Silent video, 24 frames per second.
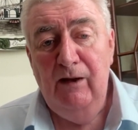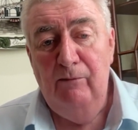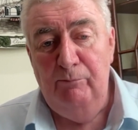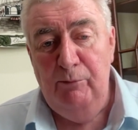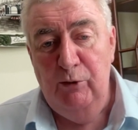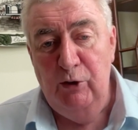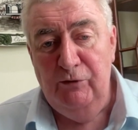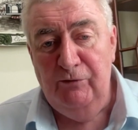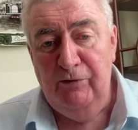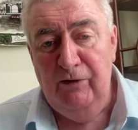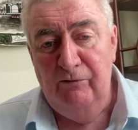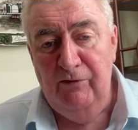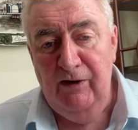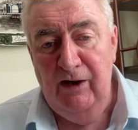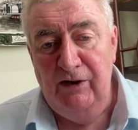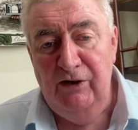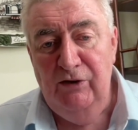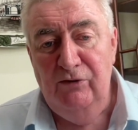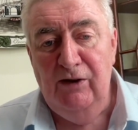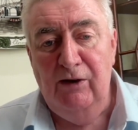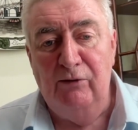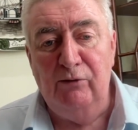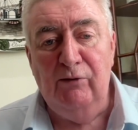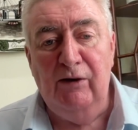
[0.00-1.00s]
Beautiful
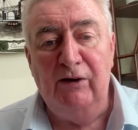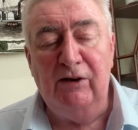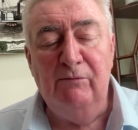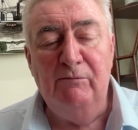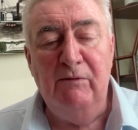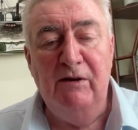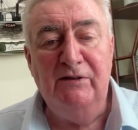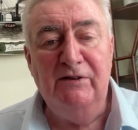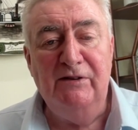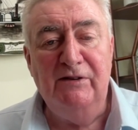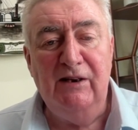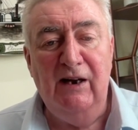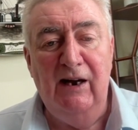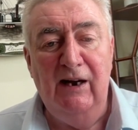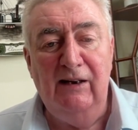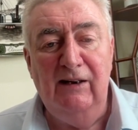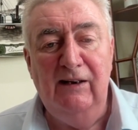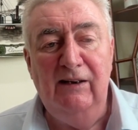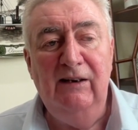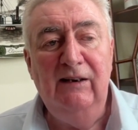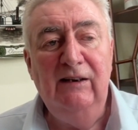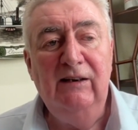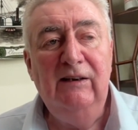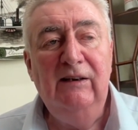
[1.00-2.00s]
venue. I would recommend it
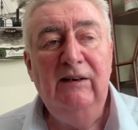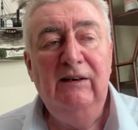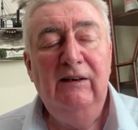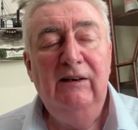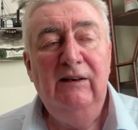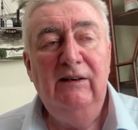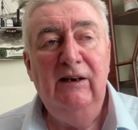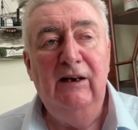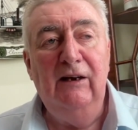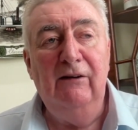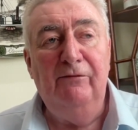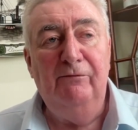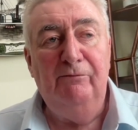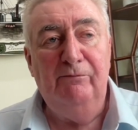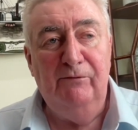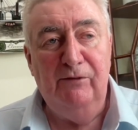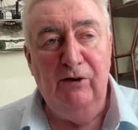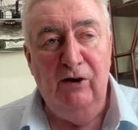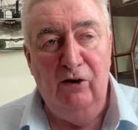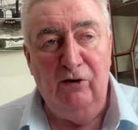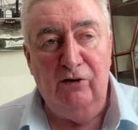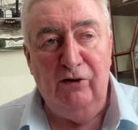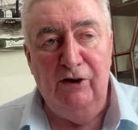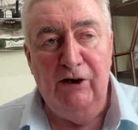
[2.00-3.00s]
highly. If
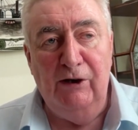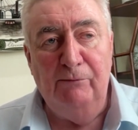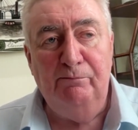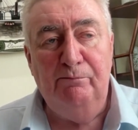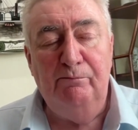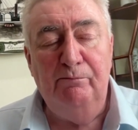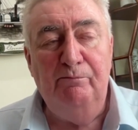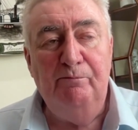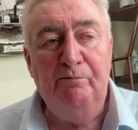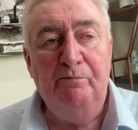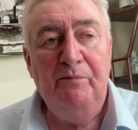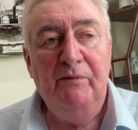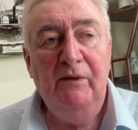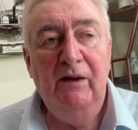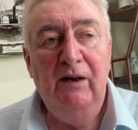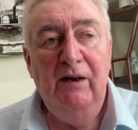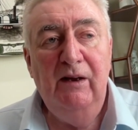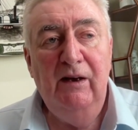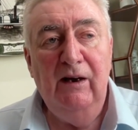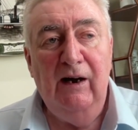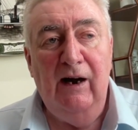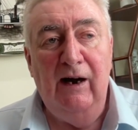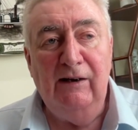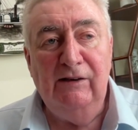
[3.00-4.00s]
you look it up,
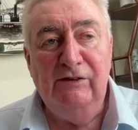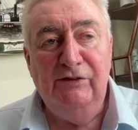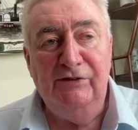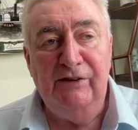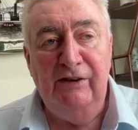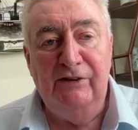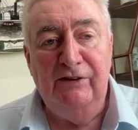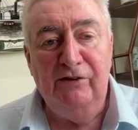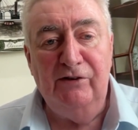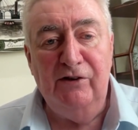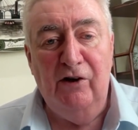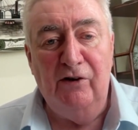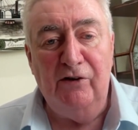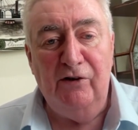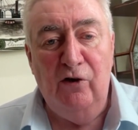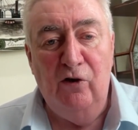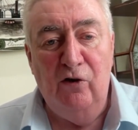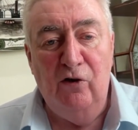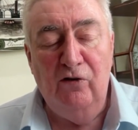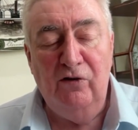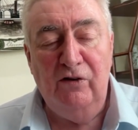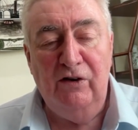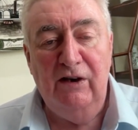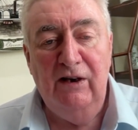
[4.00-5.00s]
irish centre dot
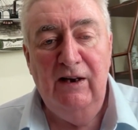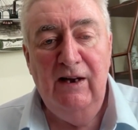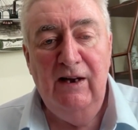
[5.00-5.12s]
org,